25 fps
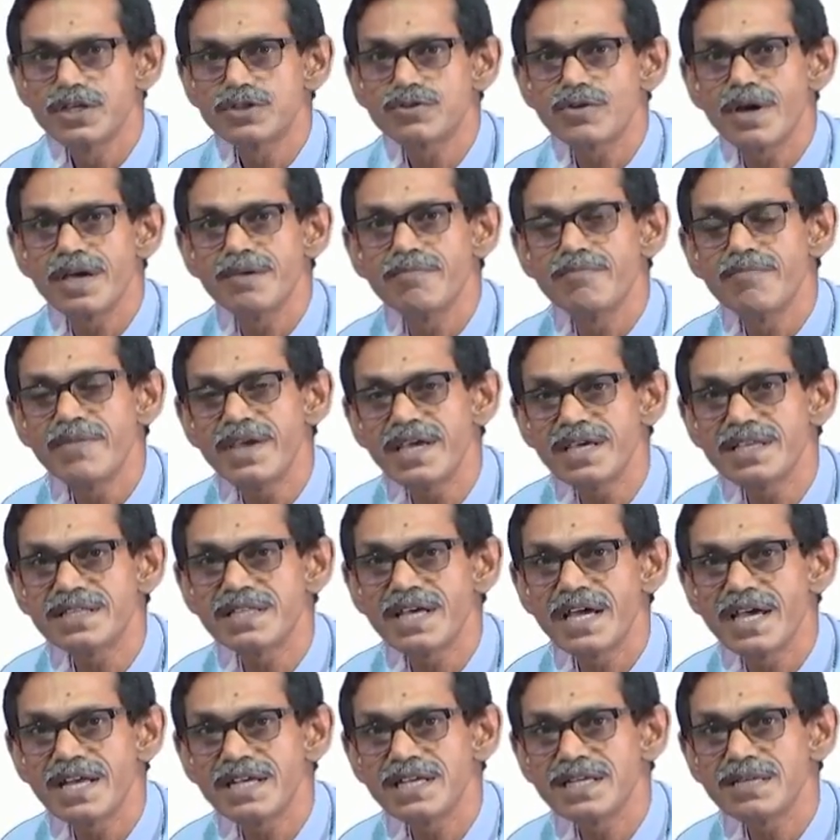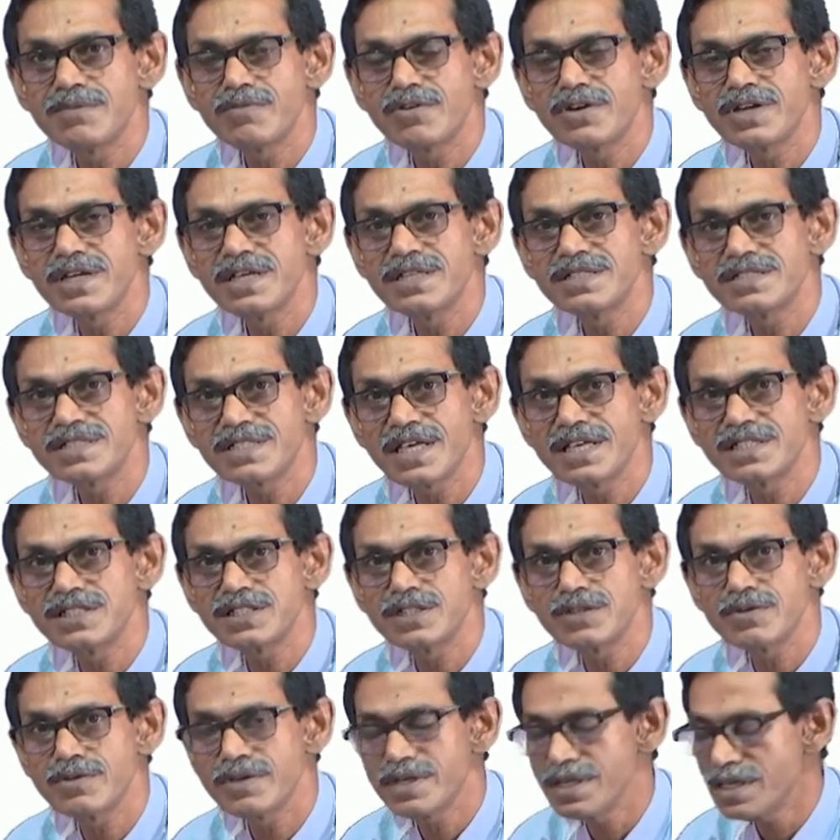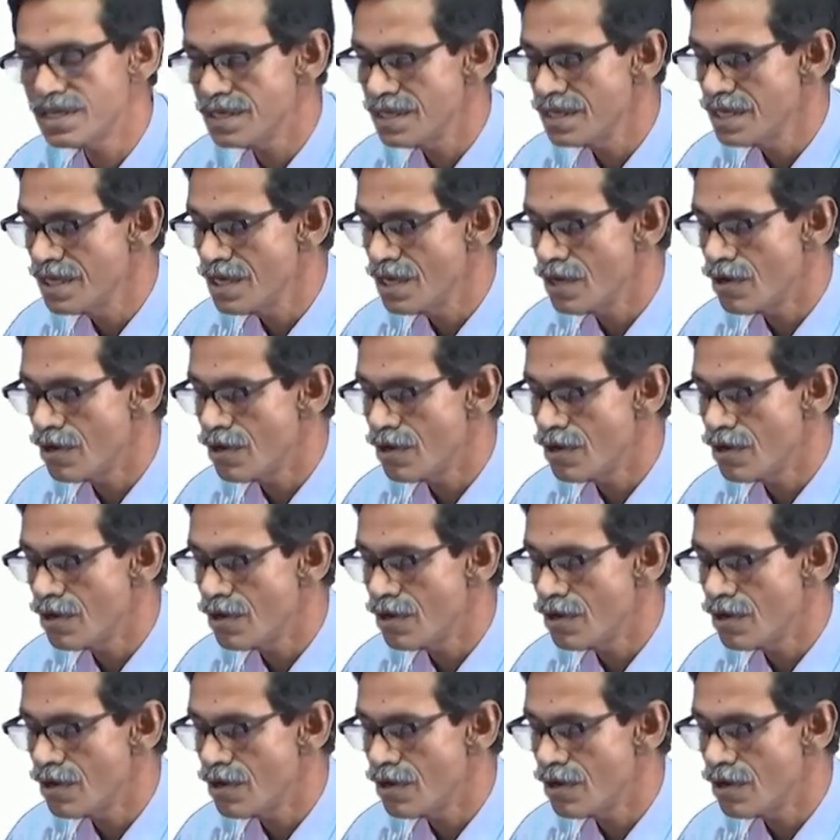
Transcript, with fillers: So, I make the antibody in such a way,